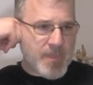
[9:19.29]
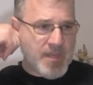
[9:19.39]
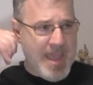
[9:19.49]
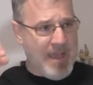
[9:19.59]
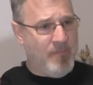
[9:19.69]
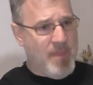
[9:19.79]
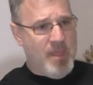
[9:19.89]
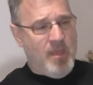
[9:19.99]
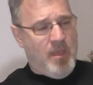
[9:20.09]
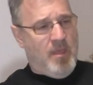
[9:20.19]
Now
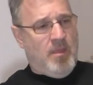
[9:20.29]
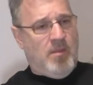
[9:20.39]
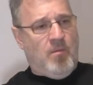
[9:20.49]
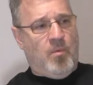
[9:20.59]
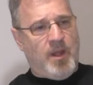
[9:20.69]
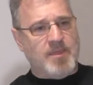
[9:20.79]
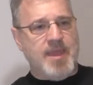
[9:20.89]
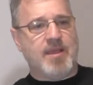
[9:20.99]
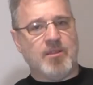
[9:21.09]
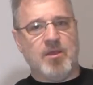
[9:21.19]
we're going to
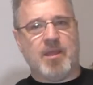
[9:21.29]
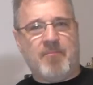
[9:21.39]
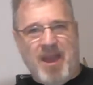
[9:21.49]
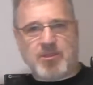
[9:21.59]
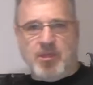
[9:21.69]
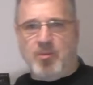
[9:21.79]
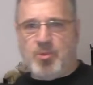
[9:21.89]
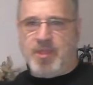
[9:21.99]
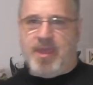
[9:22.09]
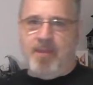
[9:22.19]
take a look. I'm actually going
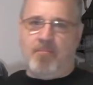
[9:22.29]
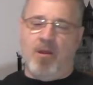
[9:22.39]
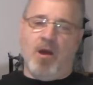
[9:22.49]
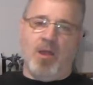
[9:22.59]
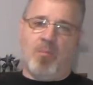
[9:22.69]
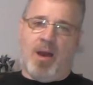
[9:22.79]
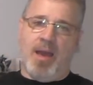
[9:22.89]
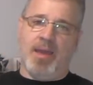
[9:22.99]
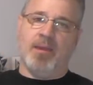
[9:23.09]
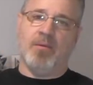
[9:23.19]
to put the camera on
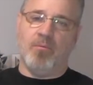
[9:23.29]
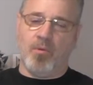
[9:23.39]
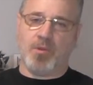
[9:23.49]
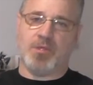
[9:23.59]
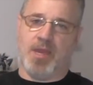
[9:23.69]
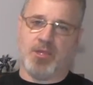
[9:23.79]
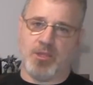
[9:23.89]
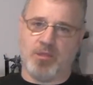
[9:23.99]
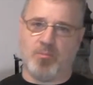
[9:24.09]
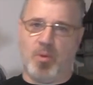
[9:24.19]
my
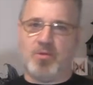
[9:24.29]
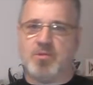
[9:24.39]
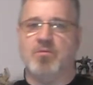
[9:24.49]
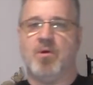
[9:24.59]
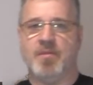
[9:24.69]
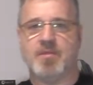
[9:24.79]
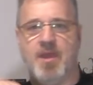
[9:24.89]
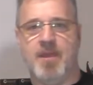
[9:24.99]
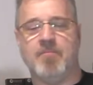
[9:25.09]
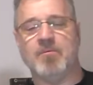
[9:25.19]
workstation as opposed to on the
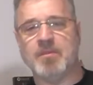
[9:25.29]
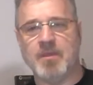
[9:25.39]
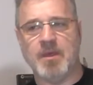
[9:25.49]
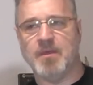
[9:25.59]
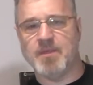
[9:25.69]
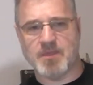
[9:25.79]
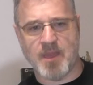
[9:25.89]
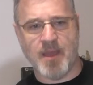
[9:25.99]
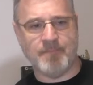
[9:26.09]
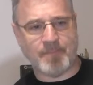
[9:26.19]
table this
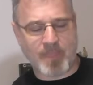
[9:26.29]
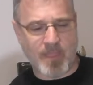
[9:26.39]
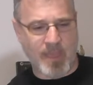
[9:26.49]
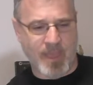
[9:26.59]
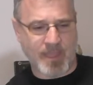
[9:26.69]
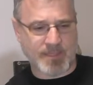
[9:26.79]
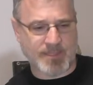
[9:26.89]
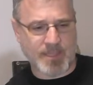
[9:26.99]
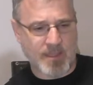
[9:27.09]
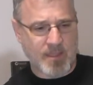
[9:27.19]
time,
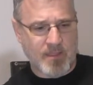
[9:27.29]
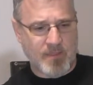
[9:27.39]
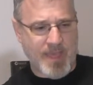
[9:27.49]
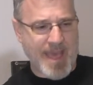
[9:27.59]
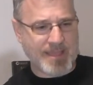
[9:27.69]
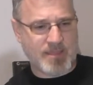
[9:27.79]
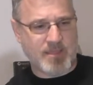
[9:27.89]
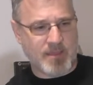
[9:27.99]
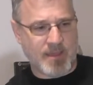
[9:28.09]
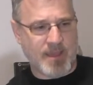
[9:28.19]
and that
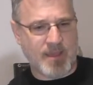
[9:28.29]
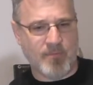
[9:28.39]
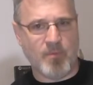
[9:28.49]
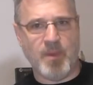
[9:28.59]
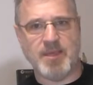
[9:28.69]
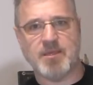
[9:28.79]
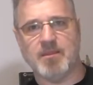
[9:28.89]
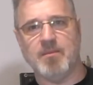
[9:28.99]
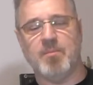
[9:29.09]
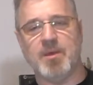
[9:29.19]
will
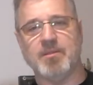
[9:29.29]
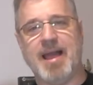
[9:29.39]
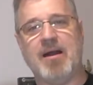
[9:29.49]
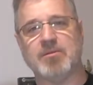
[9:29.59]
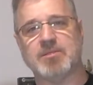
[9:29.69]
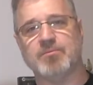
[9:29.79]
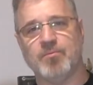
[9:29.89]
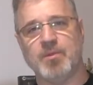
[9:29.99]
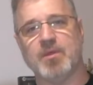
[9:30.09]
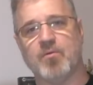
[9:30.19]
basically build out
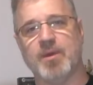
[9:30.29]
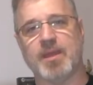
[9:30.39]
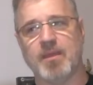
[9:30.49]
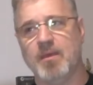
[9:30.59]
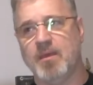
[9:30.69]
really quick